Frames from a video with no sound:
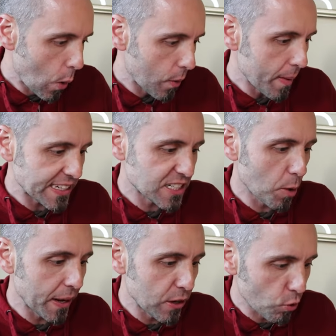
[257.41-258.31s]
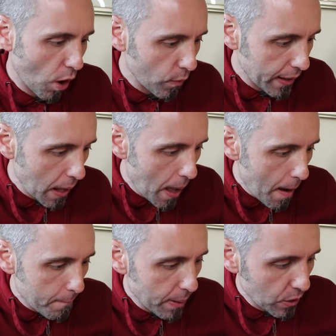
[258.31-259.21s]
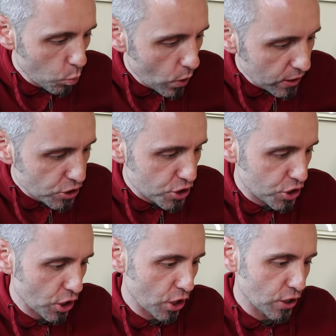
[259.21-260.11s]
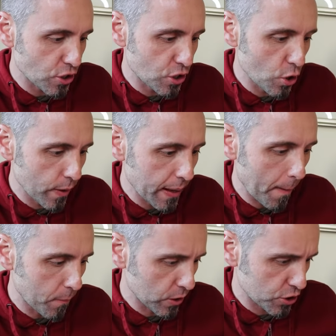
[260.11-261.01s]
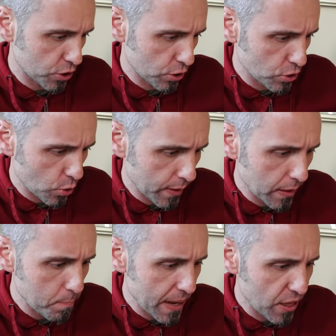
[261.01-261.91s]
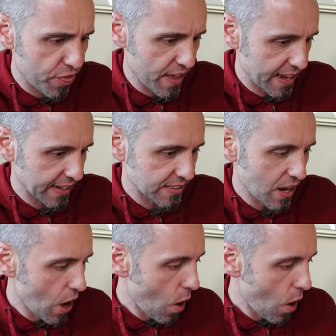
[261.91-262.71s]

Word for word: We may still be growing, but we're sure doing uh, we're sure doing big things.